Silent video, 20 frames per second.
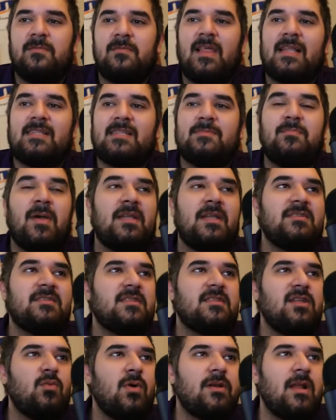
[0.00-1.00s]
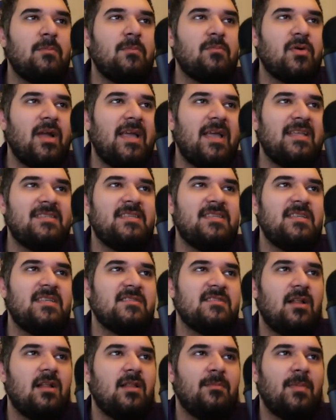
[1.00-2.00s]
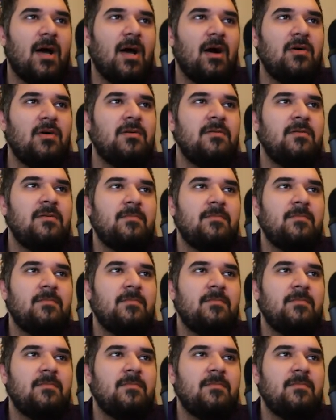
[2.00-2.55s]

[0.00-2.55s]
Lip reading: That's basically what number 18 is all about.